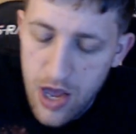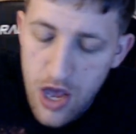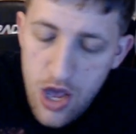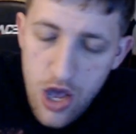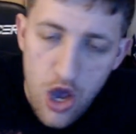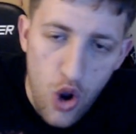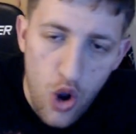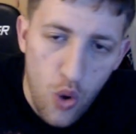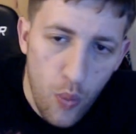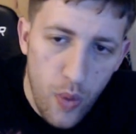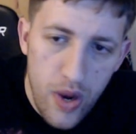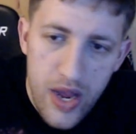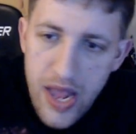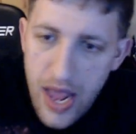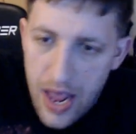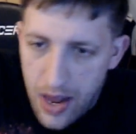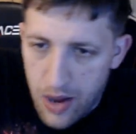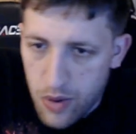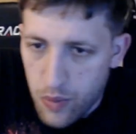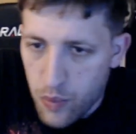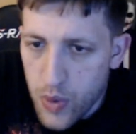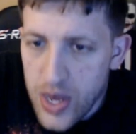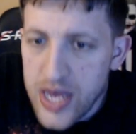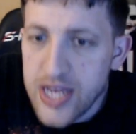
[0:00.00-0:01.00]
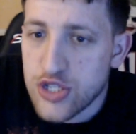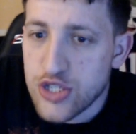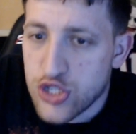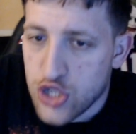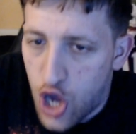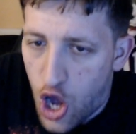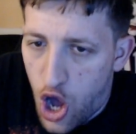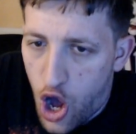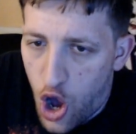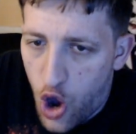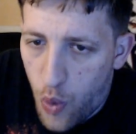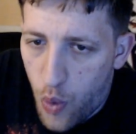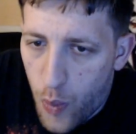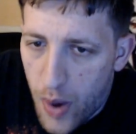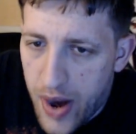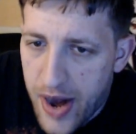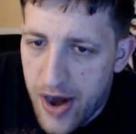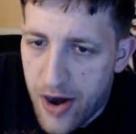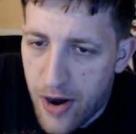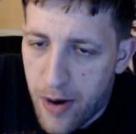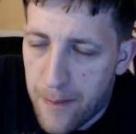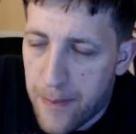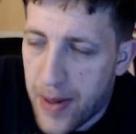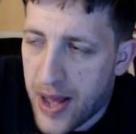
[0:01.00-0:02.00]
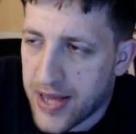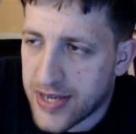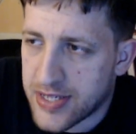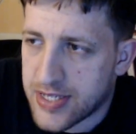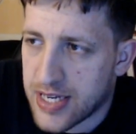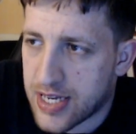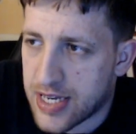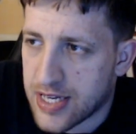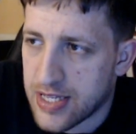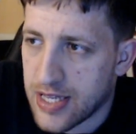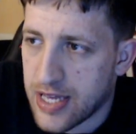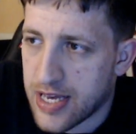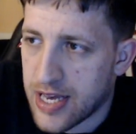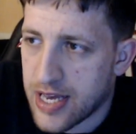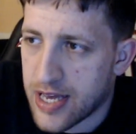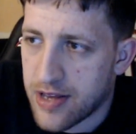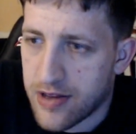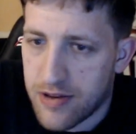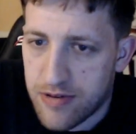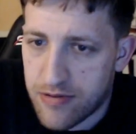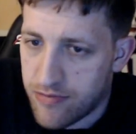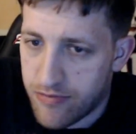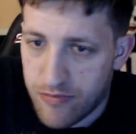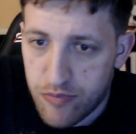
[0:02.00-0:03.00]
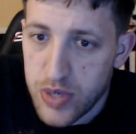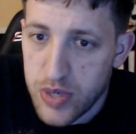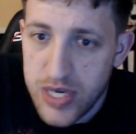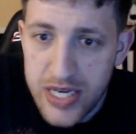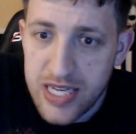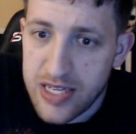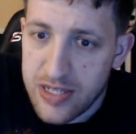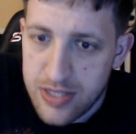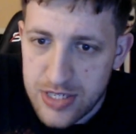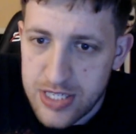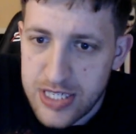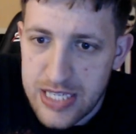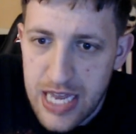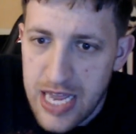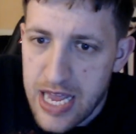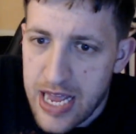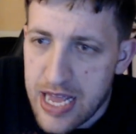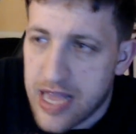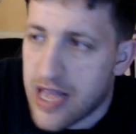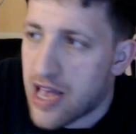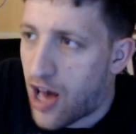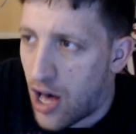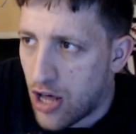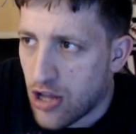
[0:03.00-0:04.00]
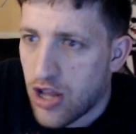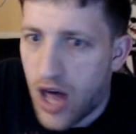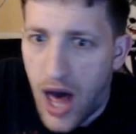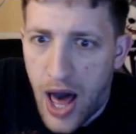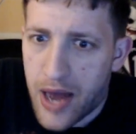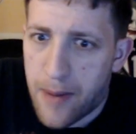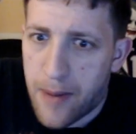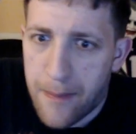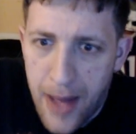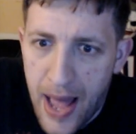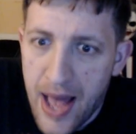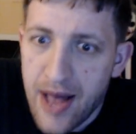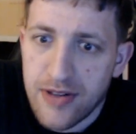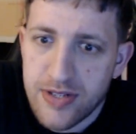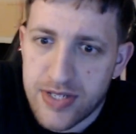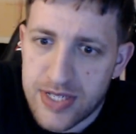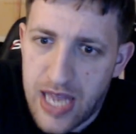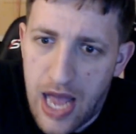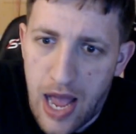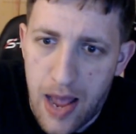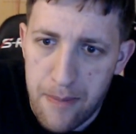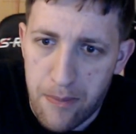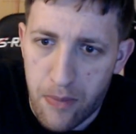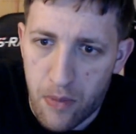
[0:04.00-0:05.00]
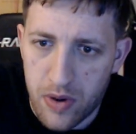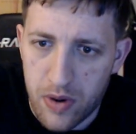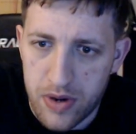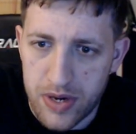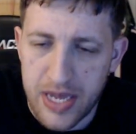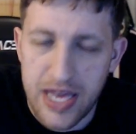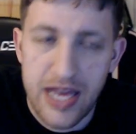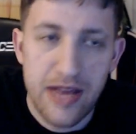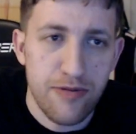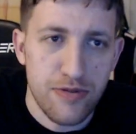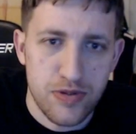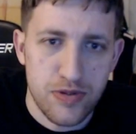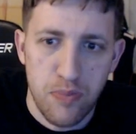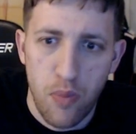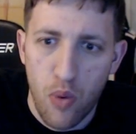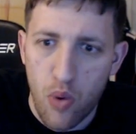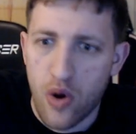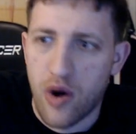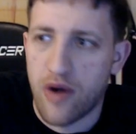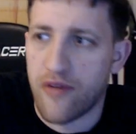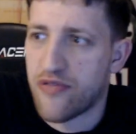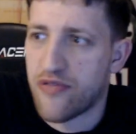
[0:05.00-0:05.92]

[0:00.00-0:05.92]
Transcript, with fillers: we we saw where basically we didn't see a lot about Cyborg. He was more of the